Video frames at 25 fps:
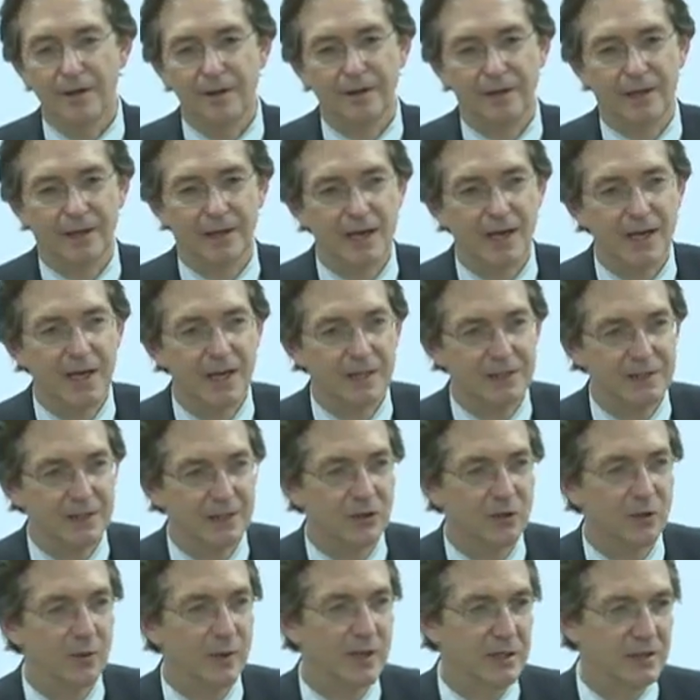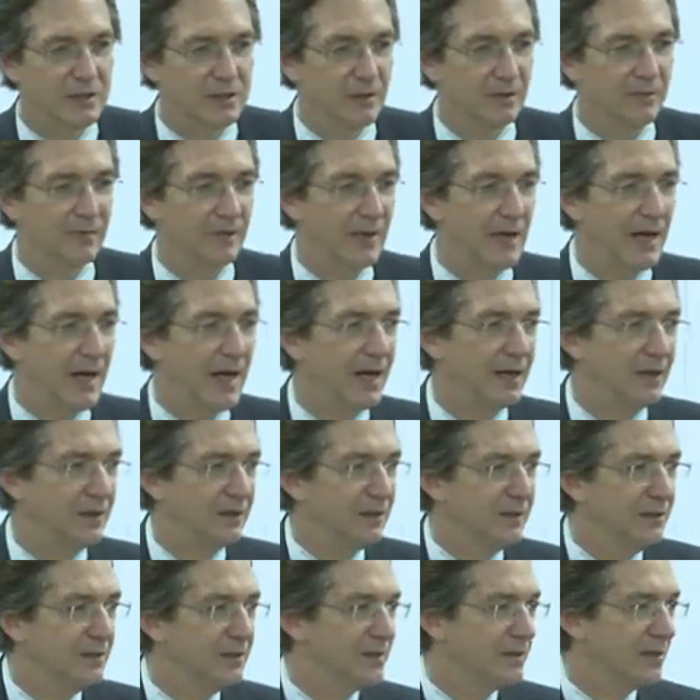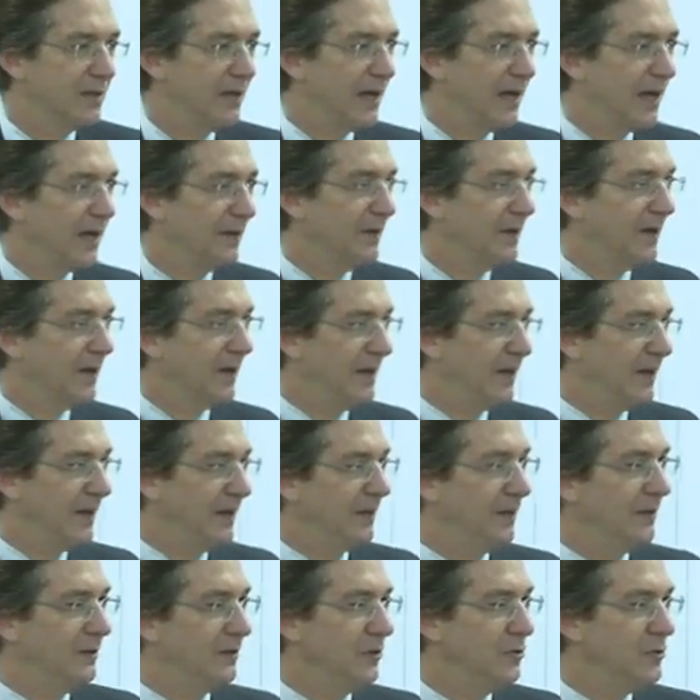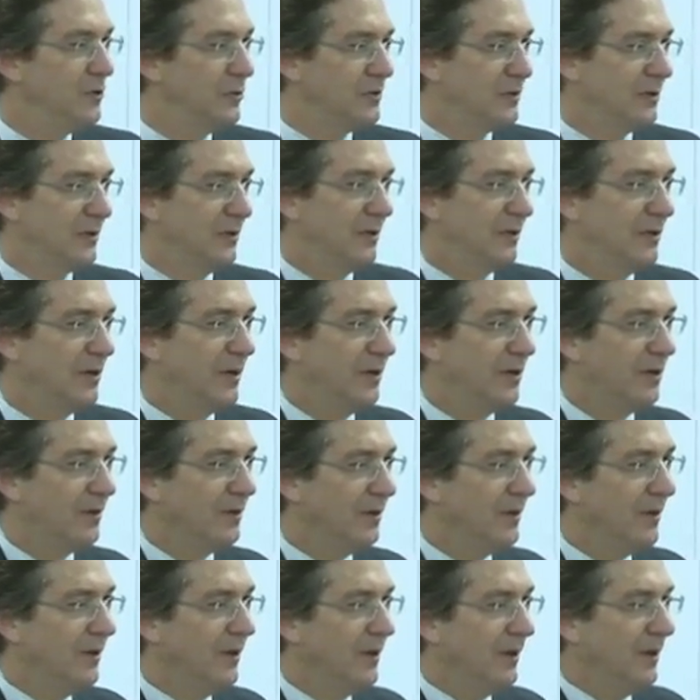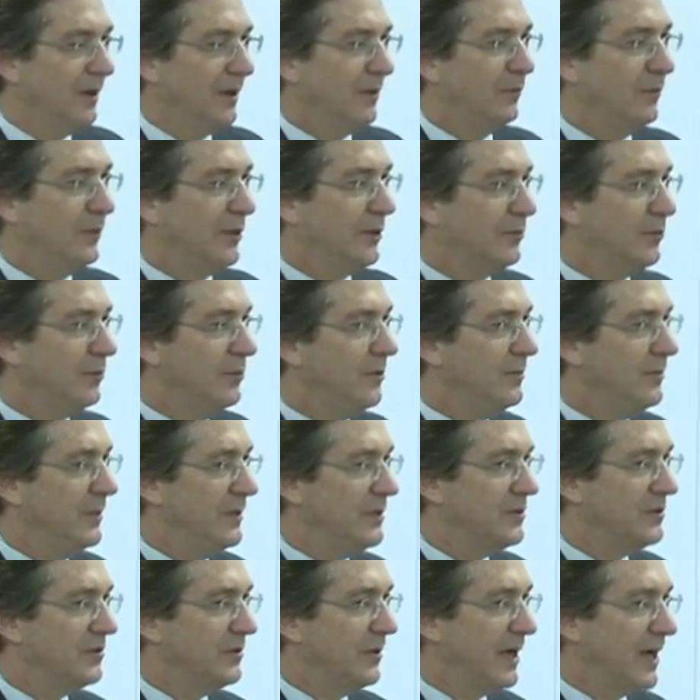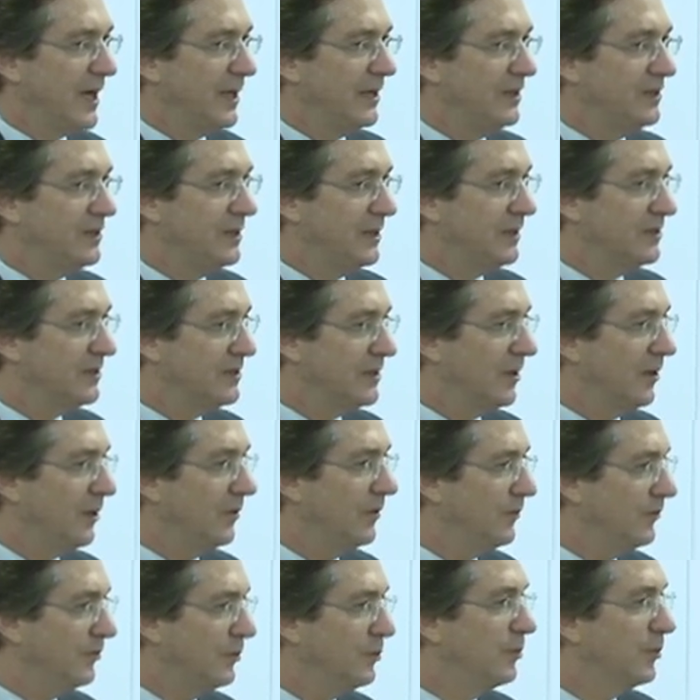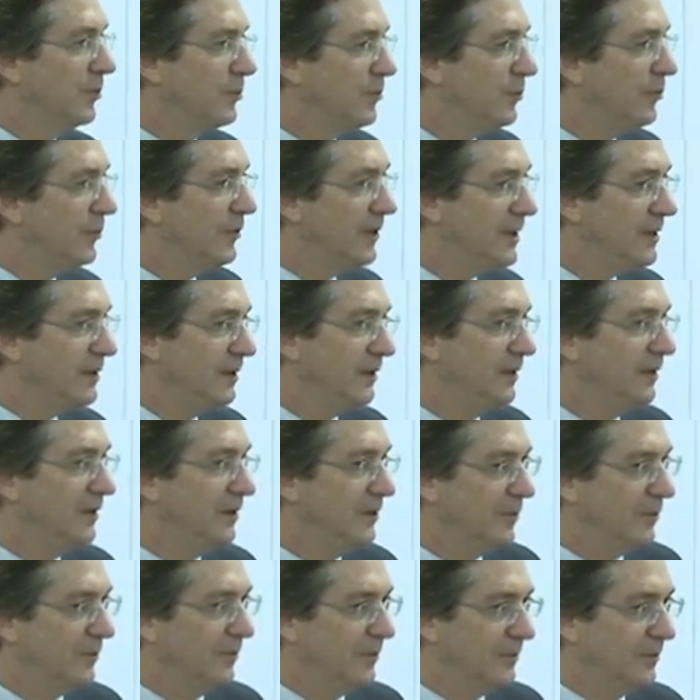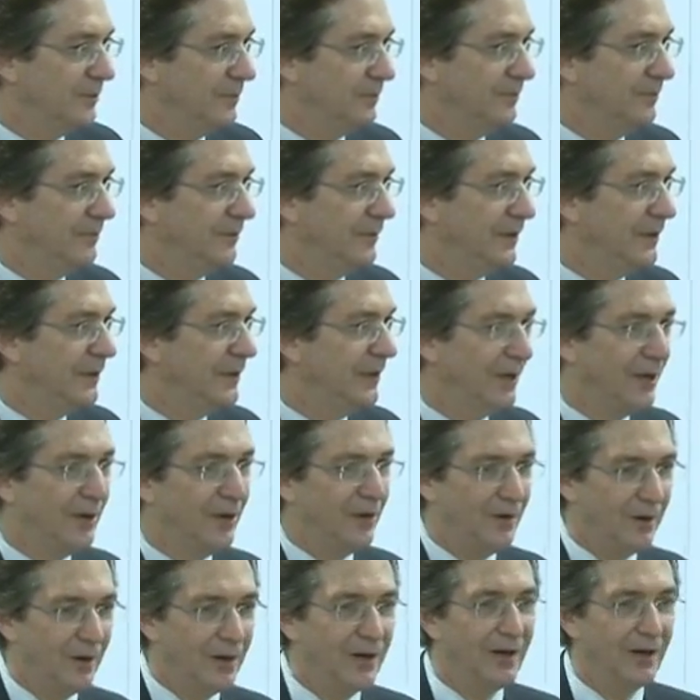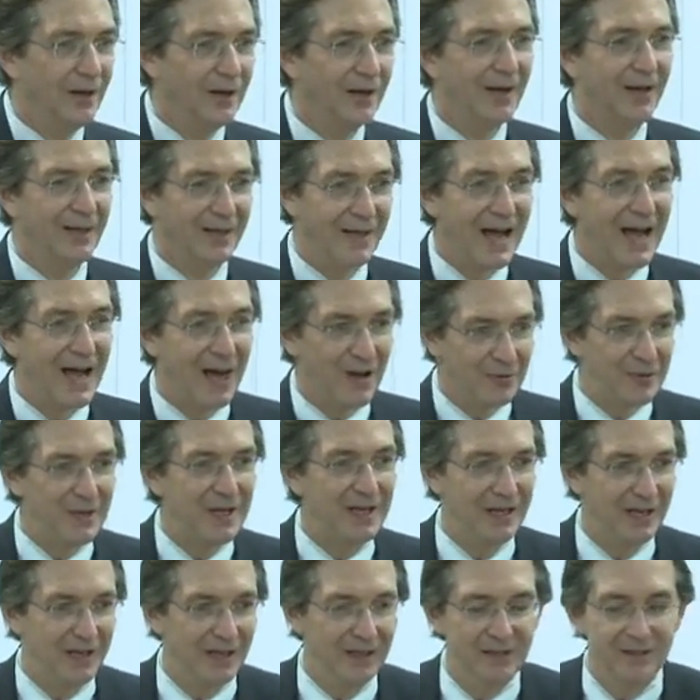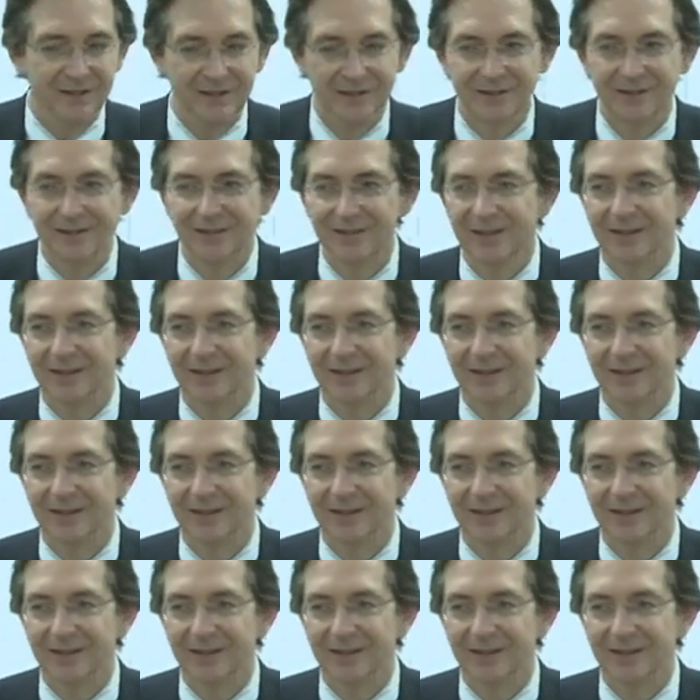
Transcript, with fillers: The consequence of that is that they loosened their recruitment strategy. So if you were breathing, you were, you know, allowed in.